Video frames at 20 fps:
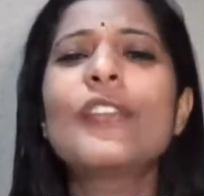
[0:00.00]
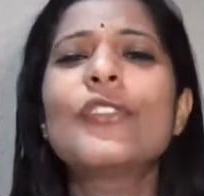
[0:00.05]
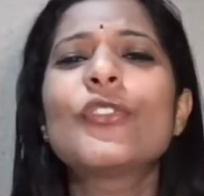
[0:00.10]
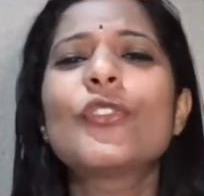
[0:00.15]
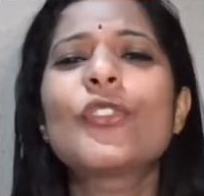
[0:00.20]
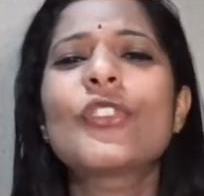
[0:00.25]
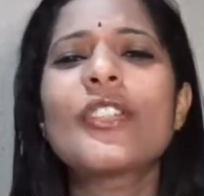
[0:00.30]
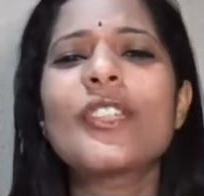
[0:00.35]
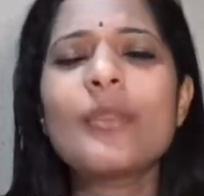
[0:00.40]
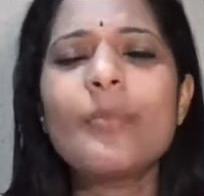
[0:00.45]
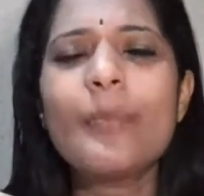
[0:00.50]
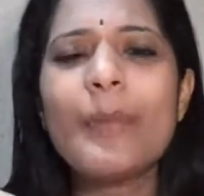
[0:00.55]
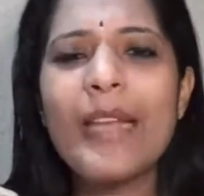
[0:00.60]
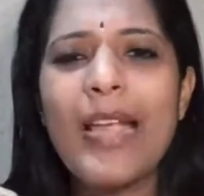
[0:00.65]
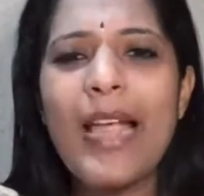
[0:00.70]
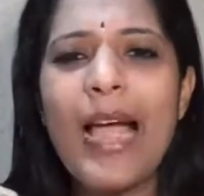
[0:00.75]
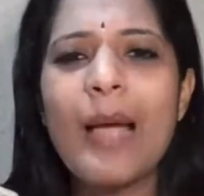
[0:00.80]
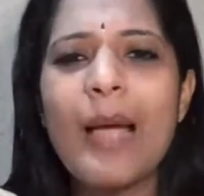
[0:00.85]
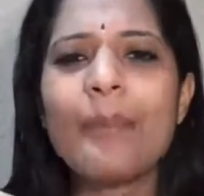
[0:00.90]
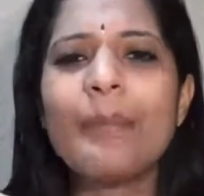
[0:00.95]
So just
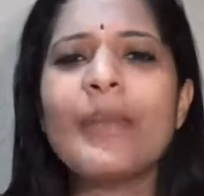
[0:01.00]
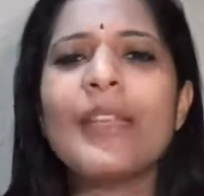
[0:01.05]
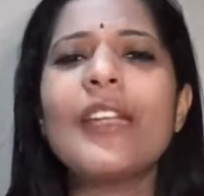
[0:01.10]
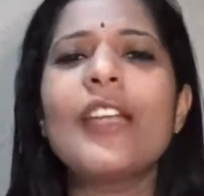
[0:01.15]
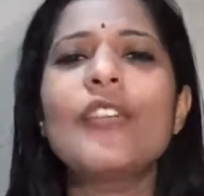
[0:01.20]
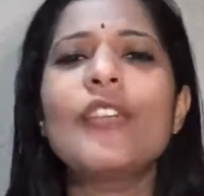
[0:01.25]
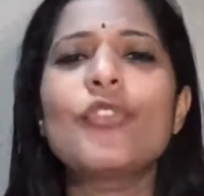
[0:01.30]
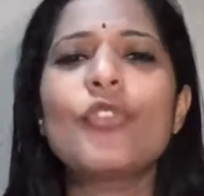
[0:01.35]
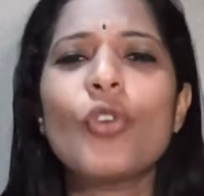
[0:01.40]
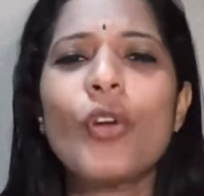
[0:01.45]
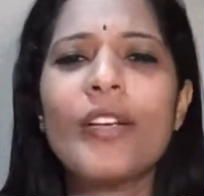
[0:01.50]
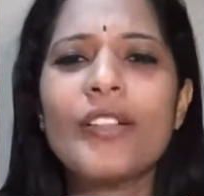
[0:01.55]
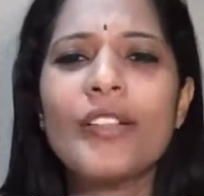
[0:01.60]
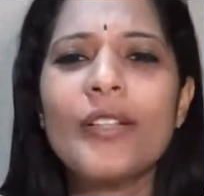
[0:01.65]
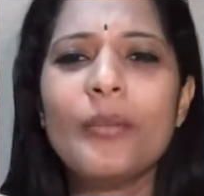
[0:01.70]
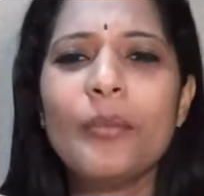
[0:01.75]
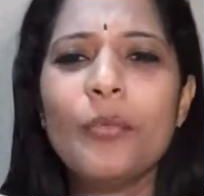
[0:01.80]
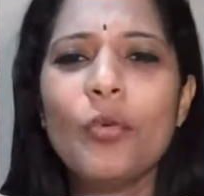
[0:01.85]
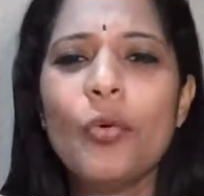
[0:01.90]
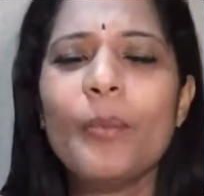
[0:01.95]
be happy, enjoy
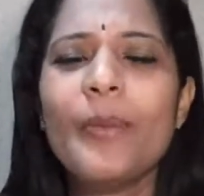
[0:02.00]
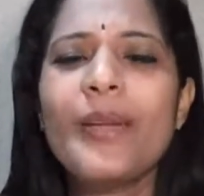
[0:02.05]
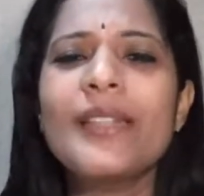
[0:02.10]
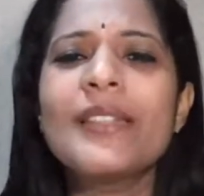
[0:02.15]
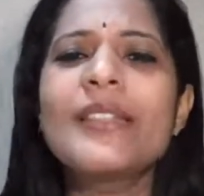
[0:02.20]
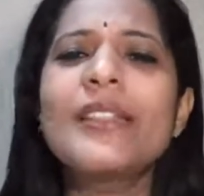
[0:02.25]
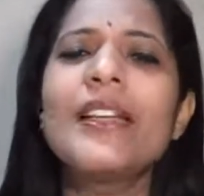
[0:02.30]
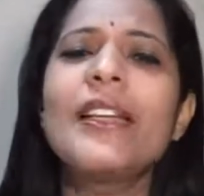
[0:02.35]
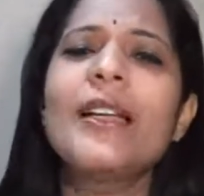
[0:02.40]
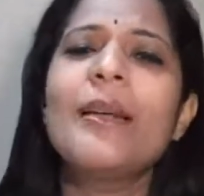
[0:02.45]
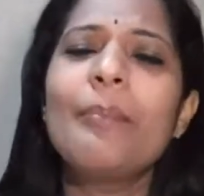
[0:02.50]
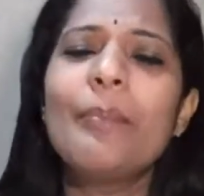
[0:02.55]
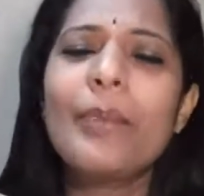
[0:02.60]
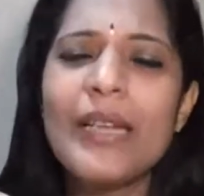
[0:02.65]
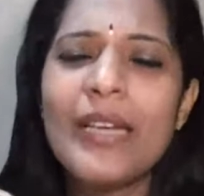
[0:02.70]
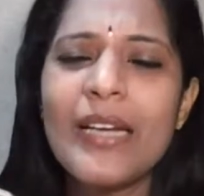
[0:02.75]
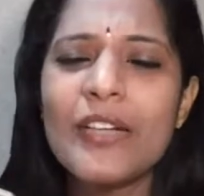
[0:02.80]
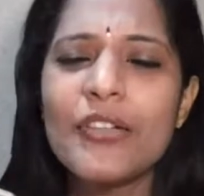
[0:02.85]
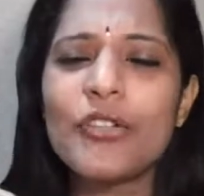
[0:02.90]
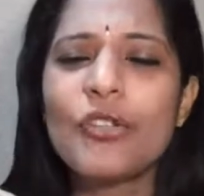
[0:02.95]
the movements,
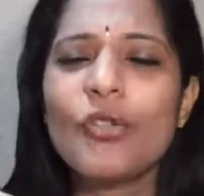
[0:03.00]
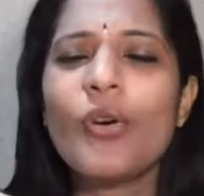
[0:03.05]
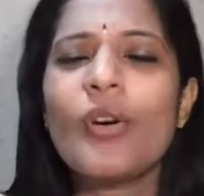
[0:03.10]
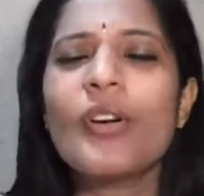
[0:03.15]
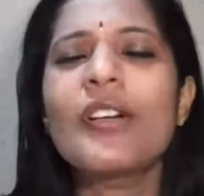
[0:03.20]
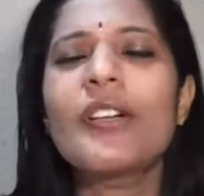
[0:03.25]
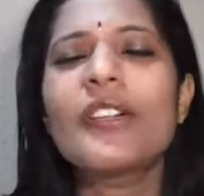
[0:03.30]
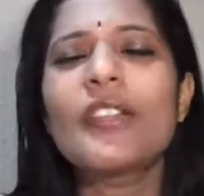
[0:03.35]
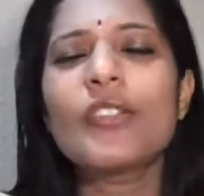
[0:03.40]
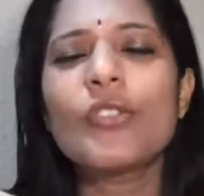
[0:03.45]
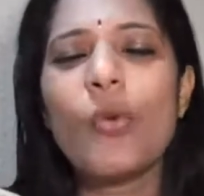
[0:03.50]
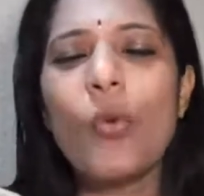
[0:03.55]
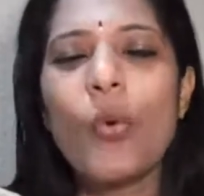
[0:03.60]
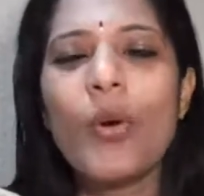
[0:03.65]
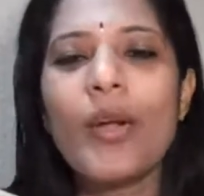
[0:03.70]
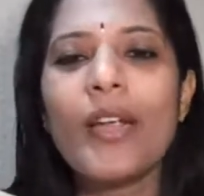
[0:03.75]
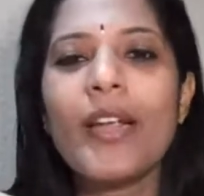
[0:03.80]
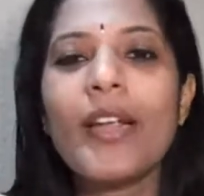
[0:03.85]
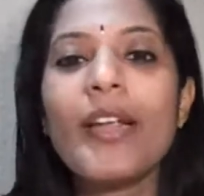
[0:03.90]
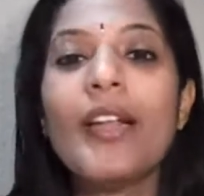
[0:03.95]
be assured it is
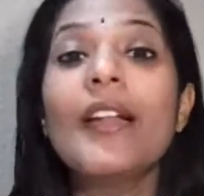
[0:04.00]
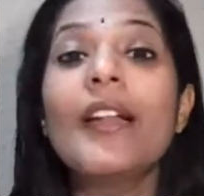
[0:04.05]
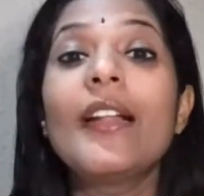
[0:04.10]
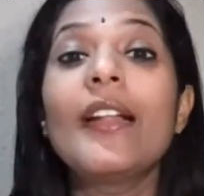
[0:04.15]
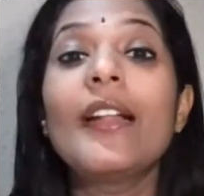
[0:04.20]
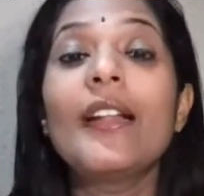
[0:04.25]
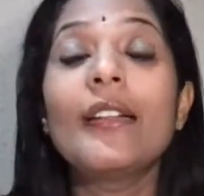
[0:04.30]
okay.